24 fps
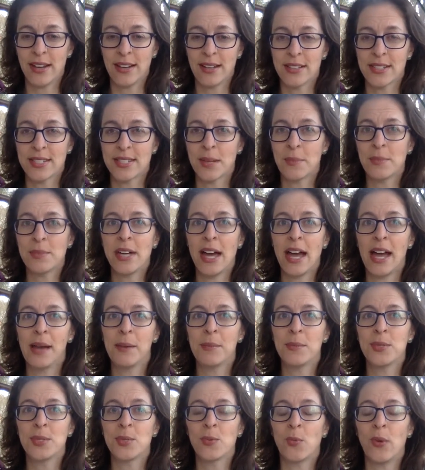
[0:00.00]
Because
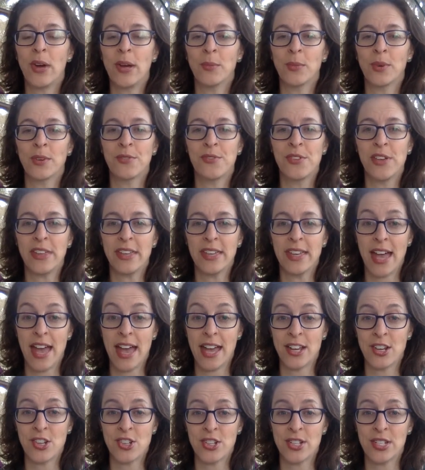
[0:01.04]
sometimes when we're feeling
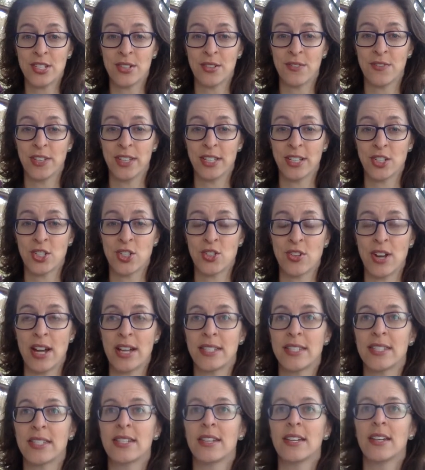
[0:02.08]
anxious or feeling
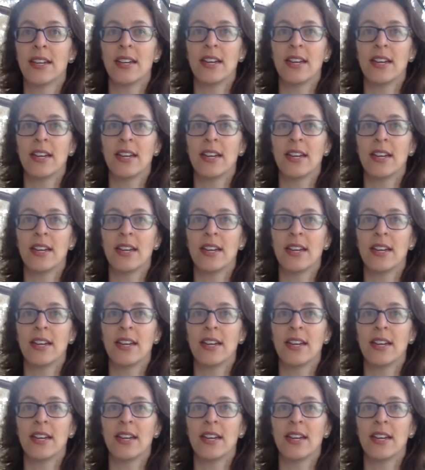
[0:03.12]
stressed,